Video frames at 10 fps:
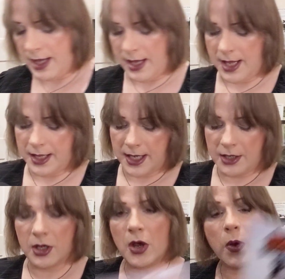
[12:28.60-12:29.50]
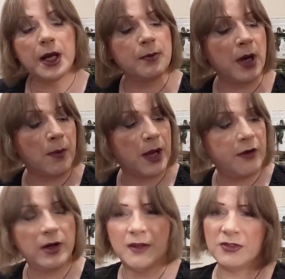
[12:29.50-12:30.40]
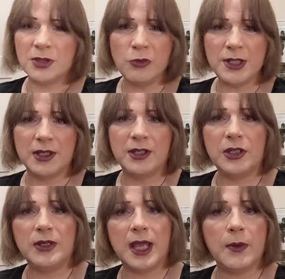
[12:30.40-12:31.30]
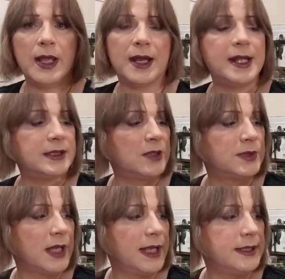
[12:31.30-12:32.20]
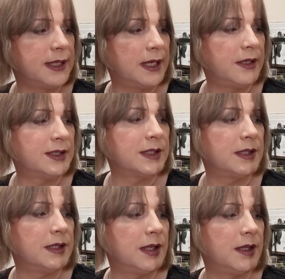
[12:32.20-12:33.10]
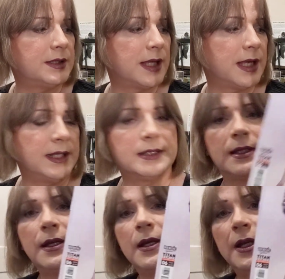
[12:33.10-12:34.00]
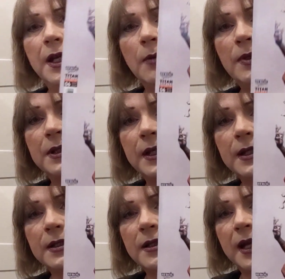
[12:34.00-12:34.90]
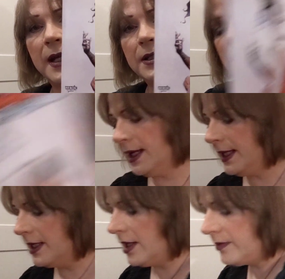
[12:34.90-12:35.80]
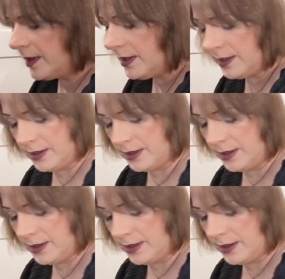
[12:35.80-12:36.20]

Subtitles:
And then Conan the Barbarian. For some reason in the UK we get this comes later than it does in the States. Number 6. Nice J. Lee cover.